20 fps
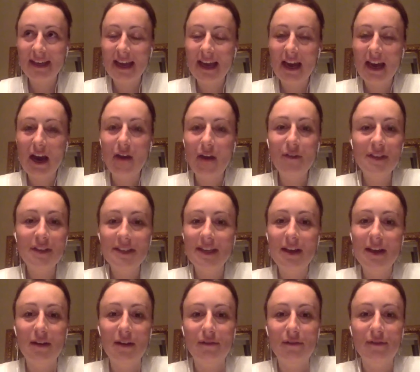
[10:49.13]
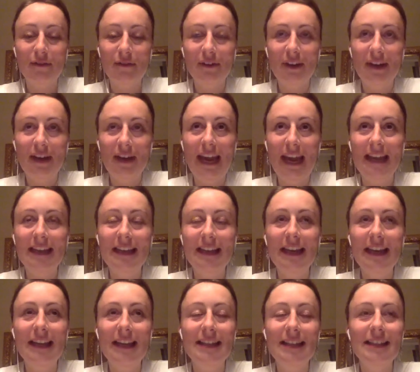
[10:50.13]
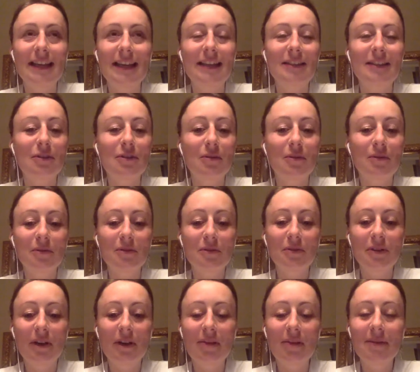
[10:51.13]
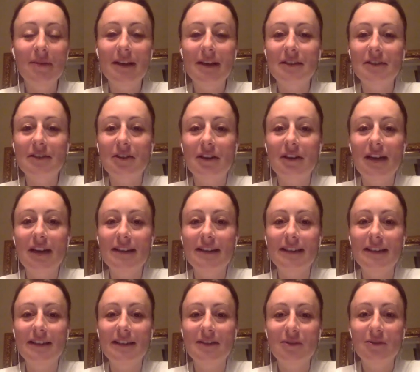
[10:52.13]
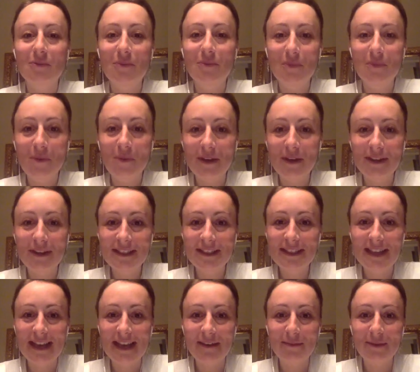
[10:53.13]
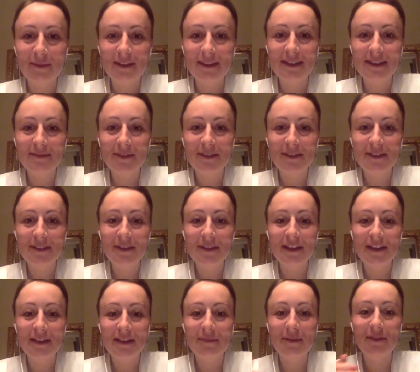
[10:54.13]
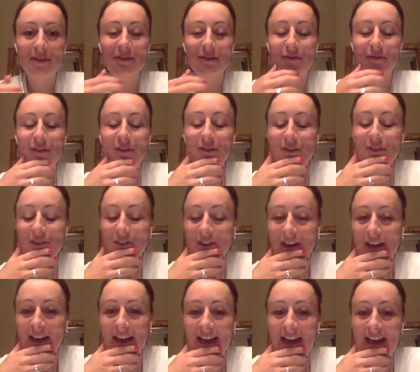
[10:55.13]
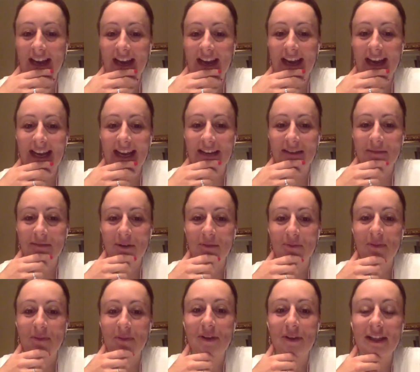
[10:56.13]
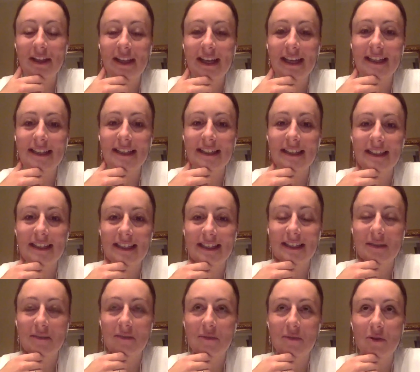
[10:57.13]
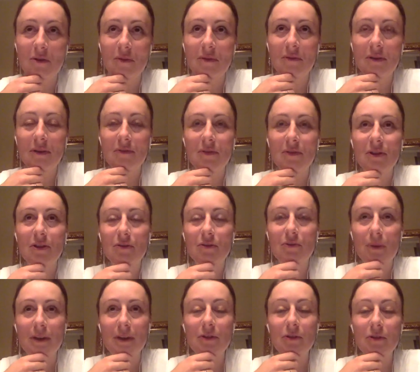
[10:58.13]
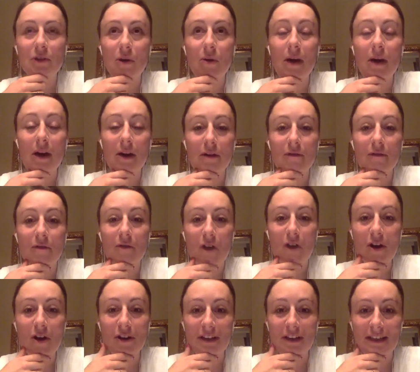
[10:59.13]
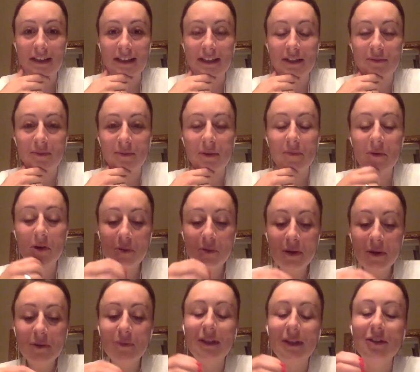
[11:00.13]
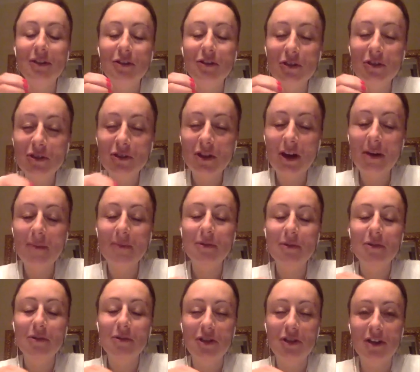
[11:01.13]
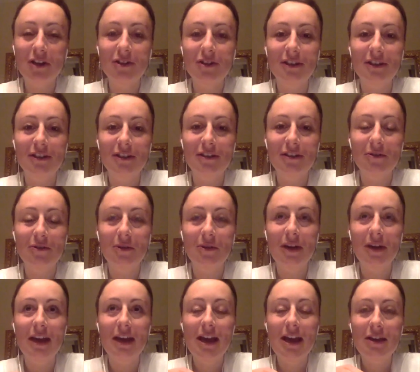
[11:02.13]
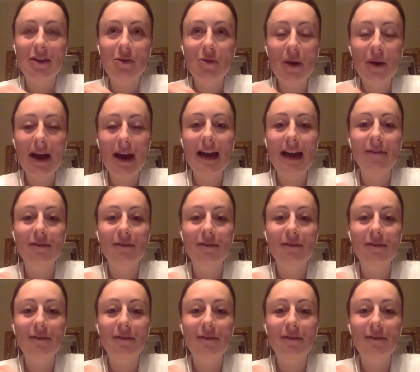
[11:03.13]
of itself. And it's like, so Graeme and I started asking, so what is that? What's the thing about the future? And what we realized is the moment when you go out of wrongness, but a moment when you stop judging you have